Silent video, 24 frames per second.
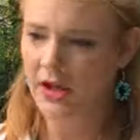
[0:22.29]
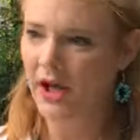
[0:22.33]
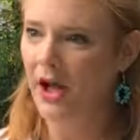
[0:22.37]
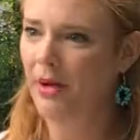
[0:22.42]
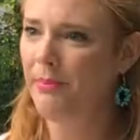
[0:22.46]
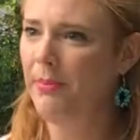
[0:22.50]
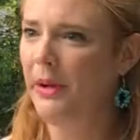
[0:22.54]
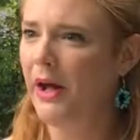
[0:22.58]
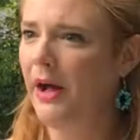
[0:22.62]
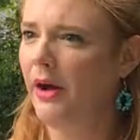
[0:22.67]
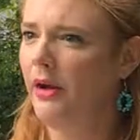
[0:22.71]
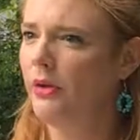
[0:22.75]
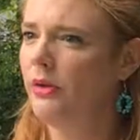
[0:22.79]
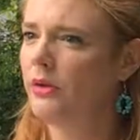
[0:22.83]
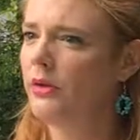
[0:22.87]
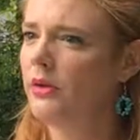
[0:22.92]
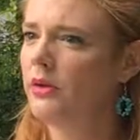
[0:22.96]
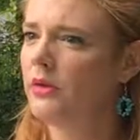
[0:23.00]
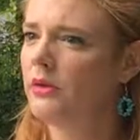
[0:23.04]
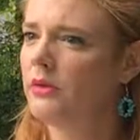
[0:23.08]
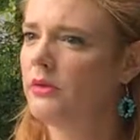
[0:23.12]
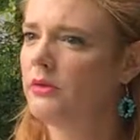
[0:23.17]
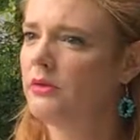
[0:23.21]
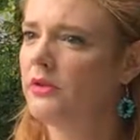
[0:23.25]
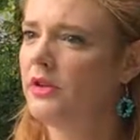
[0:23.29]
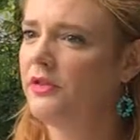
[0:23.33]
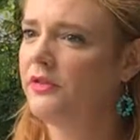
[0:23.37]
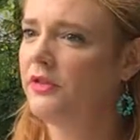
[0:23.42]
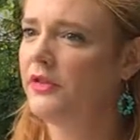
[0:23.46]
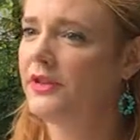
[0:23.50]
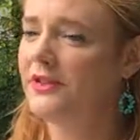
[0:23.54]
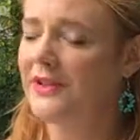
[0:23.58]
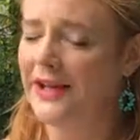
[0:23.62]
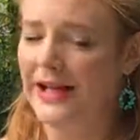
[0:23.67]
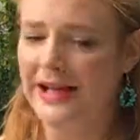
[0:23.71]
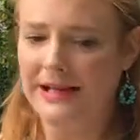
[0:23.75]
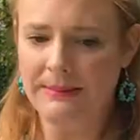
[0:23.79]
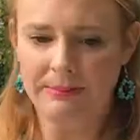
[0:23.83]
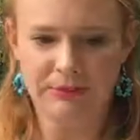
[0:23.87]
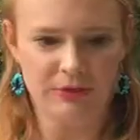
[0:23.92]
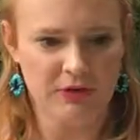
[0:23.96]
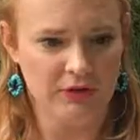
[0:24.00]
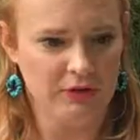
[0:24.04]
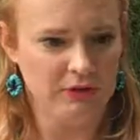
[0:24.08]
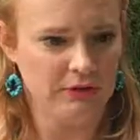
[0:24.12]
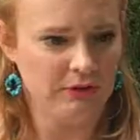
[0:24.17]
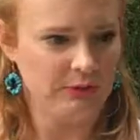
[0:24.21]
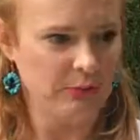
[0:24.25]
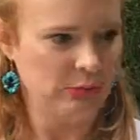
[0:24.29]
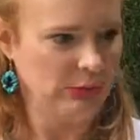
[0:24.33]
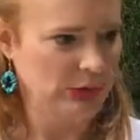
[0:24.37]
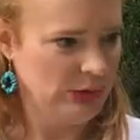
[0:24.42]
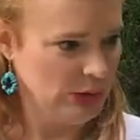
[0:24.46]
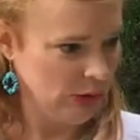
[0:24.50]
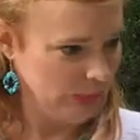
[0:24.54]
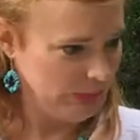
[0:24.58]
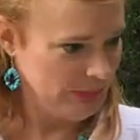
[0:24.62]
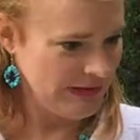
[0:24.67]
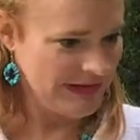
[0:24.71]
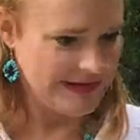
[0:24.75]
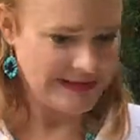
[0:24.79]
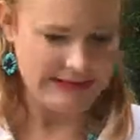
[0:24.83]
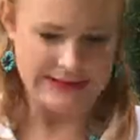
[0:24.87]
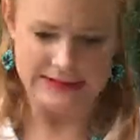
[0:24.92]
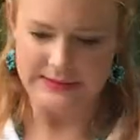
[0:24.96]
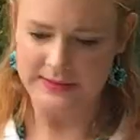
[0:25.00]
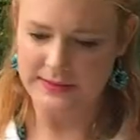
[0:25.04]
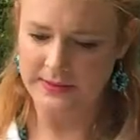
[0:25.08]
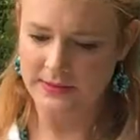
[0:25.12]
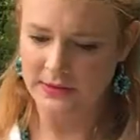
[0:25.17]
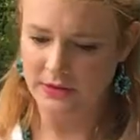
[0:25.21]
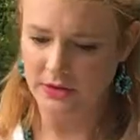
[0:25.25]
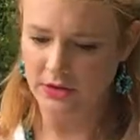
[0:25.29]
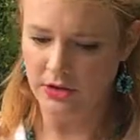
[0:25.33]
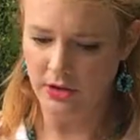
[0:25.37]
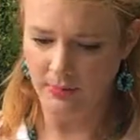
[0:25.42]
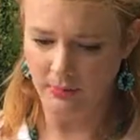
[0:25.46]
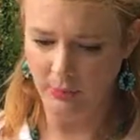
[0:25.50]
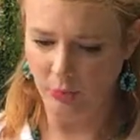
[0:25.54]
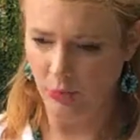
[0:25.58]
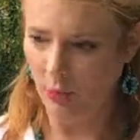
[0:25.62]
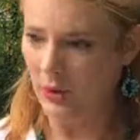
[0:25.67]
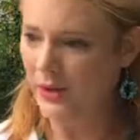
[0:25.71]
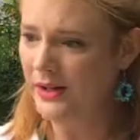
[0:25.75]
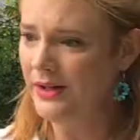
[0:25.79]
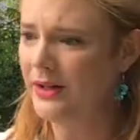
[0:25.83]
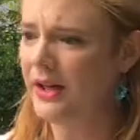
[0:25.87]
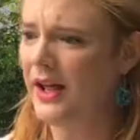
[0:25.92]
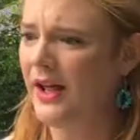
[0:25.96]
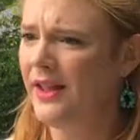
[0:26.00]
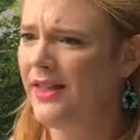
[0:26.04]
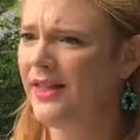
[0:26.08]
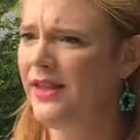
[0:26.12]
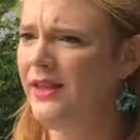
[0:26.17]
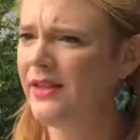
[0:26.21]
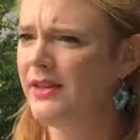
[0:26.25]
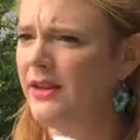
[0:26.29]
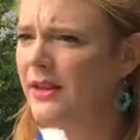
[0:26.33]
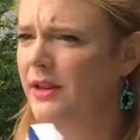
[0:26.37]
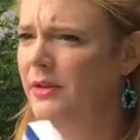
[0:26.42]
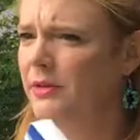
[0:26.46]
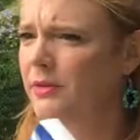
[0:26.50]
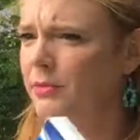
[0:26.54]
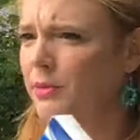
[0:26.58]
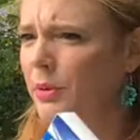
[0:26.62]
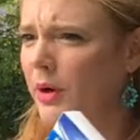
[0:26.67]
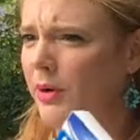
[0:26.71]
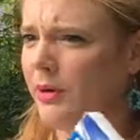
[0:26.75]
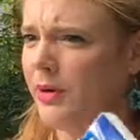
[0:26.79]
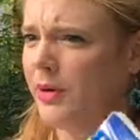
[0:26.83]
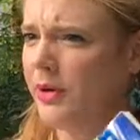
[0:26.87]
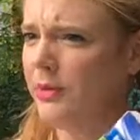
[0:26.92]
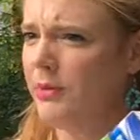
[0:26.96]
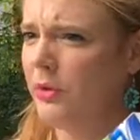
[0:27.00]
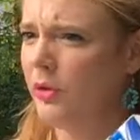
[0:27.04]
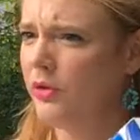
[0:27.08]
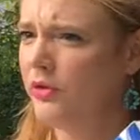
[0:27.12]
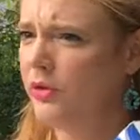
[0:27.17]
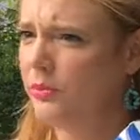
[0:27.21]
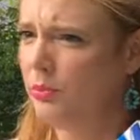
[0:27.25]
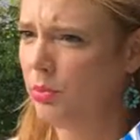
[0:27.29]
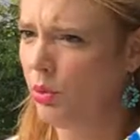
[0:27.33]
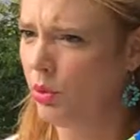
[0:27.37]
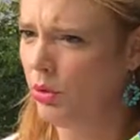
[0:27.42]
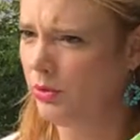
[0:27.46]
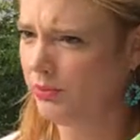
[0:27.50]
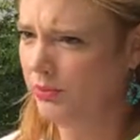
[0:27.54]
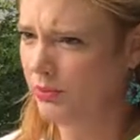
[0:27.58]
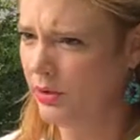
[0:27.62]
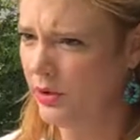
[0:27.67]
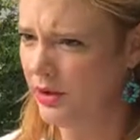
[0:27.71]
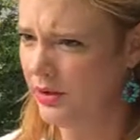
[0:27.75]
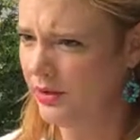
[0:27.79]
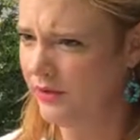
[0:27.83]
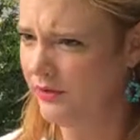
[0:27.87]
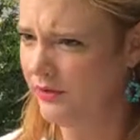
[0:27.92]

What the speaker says: about different types of little pieces. Number one, and I think that's probably the most important part,